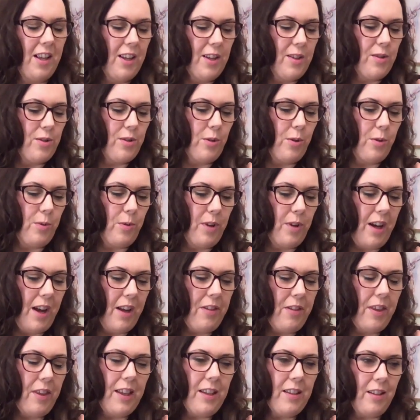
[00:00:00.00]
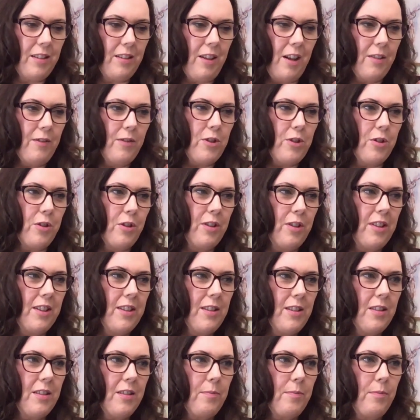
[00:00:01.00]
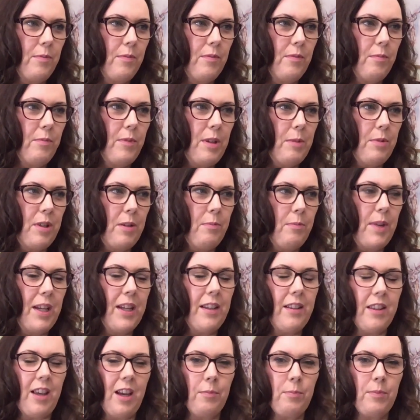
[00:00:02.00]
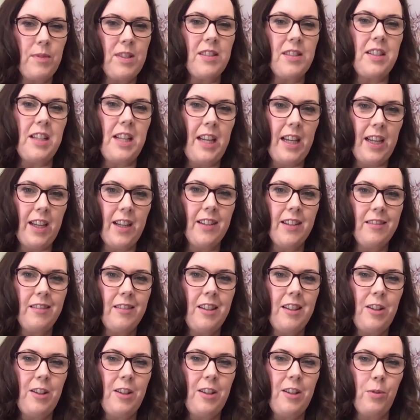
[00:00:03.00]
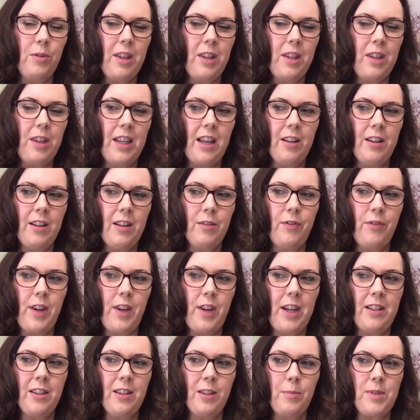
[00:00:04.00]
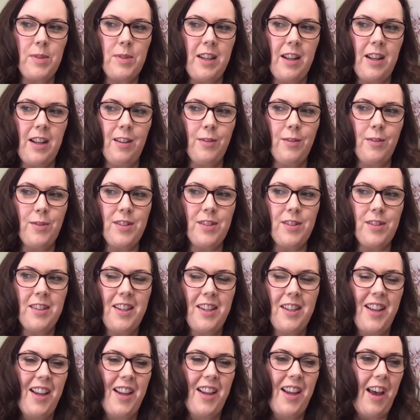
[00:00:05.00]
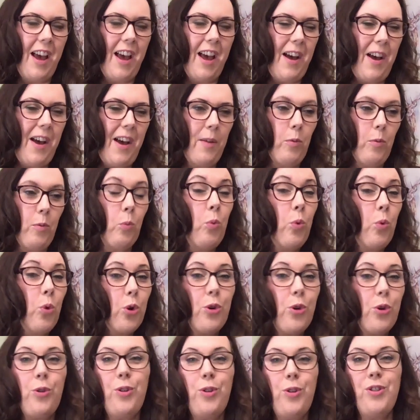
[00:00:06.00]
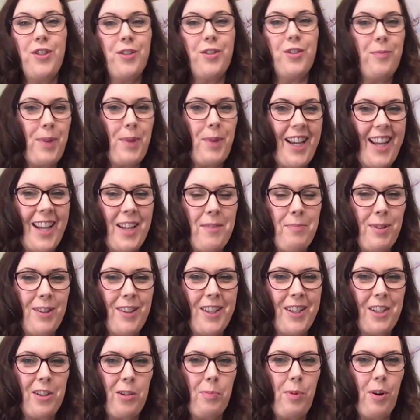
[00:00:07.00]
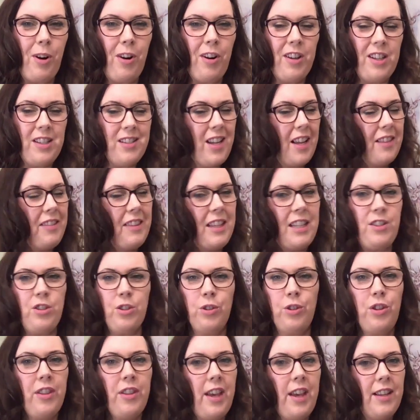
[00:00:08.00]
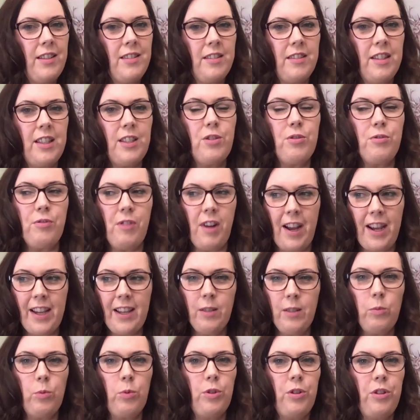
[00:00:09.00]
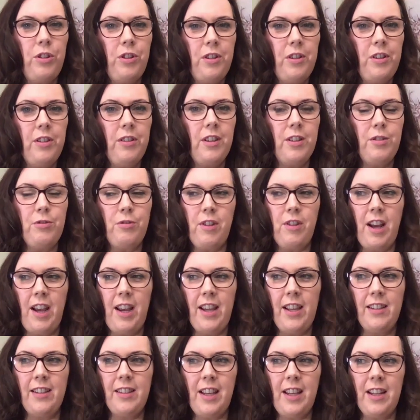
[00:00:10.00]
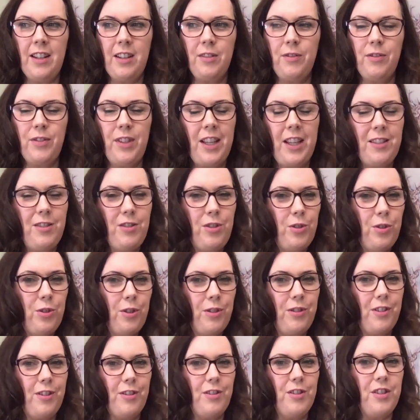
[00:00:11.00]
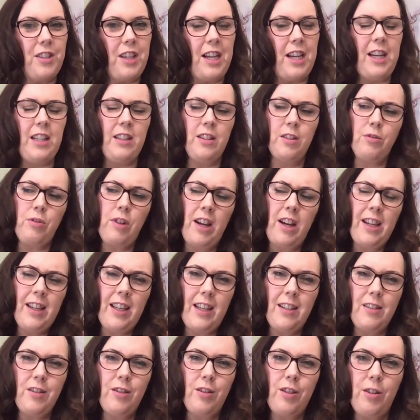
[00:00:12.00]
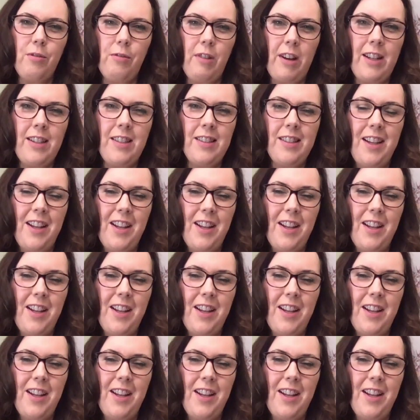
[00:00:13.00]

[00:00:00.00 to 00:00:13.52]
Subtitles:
So I think a lot of journalists maybe make that mistake. They kind of find themselves wooed by political parties, and they do that. They try and woo you. They try and kind of get you on their side. They try and get you to write